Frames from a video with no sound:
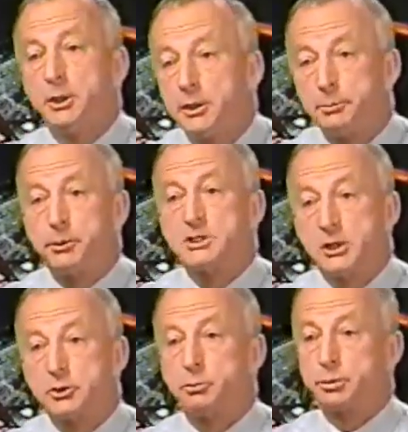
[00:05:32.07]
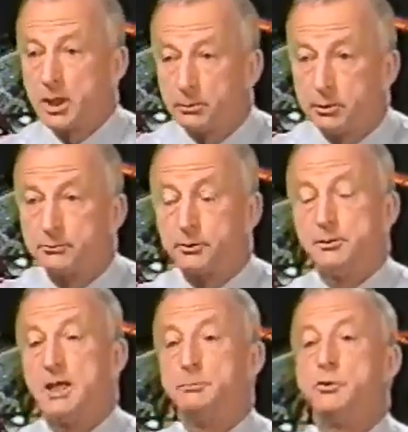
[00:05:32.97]
The potential problem
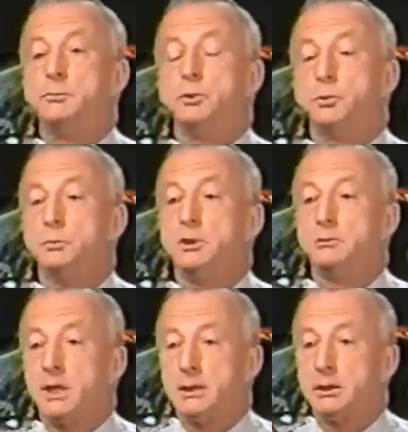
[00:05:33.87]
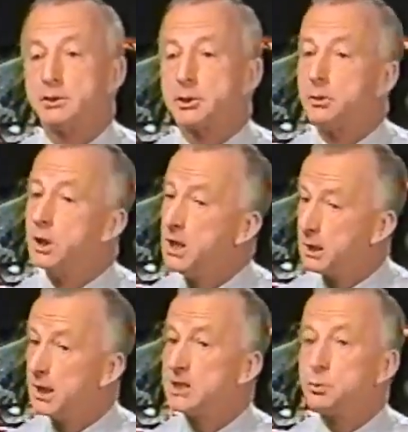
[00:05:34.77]
from that movement would be greater. So
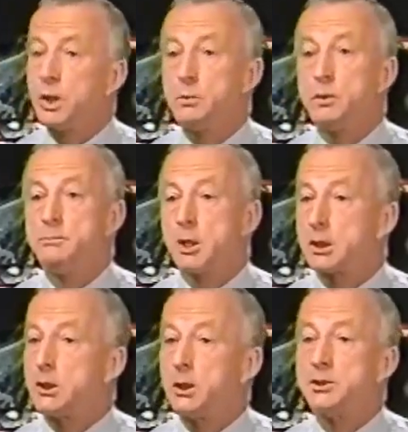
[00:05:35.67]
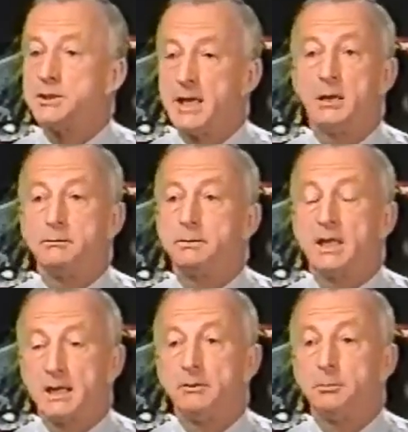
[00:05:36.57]
that's why we mark cars down for
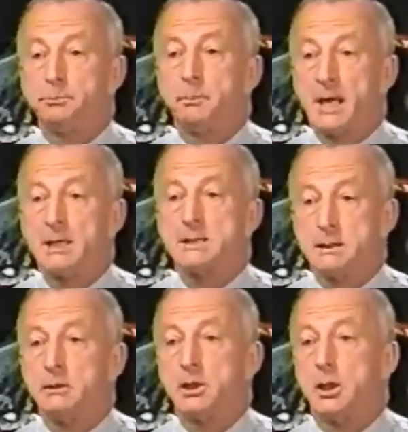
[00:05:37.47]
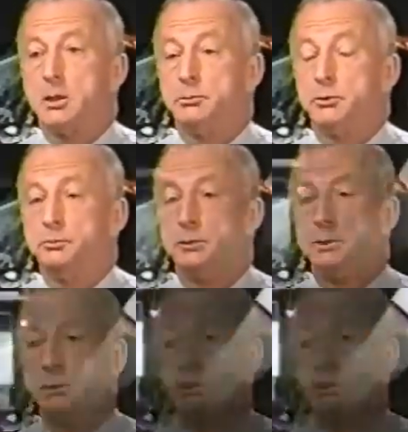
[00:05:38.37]
having bad steering column movement.